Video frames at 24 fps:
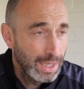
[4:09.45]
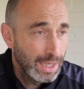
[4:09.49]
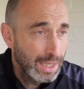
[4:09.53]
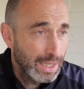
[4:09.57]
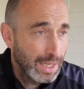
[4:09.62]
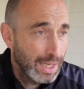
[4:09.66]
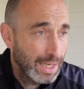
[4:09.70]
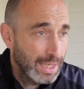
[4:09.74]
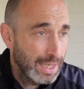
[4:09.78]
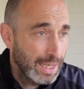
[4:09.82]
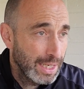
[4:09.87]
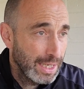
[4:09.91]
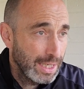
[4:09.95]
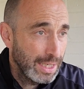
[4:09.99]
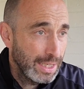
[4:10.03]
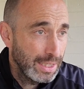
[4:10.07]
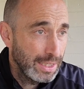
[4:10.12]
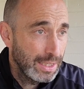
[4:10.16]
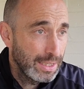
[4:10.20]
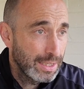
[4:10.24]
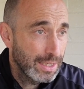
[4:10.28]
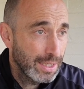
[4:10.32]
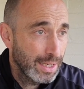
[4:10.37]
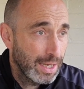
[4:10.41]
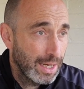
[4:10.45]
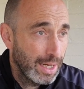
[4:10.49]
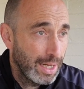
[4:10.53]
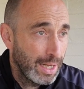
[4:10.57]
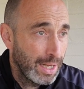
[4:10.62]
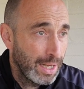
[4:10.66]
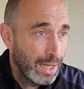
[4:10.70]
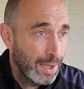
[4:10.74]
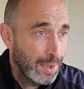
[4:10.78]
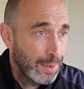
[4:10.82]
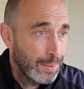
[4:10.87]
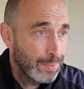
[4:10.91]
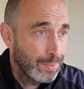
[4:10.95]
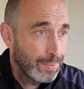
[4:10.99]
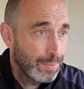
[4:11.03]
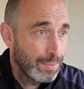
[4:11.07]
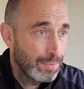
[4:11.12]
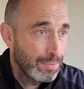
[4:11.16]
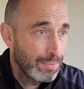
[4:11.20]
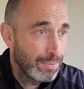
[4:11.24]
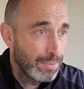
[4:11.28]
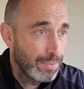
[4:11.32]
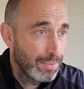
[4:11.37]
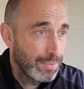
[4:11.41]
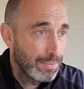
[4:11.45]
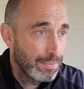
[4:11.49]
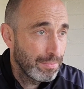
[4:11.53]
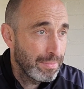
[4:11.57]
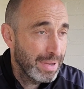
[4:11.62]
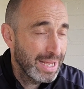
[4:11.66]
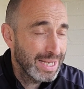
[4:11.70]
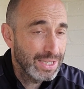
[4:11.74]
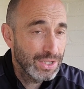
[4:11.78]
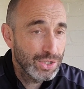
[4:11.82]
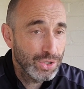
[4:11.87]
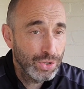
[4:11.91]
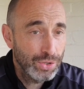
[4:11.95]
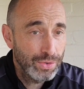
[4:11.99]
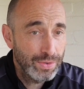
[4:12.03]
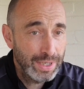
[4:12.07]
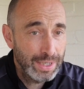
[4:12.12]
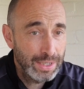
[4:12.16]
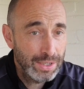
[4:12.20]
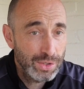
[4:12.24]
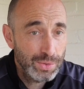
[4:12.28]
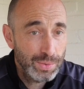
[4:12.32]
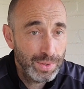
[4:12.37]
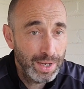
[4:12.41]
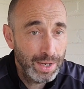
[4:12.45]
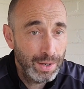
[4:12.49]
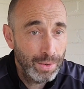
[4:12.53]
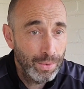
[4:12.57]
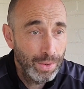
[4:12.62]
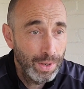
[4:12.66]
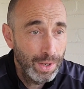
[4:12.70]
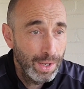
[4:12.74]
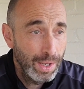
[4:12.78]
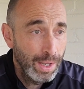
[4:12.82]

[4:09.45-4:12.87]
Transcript: They need mentoring as well.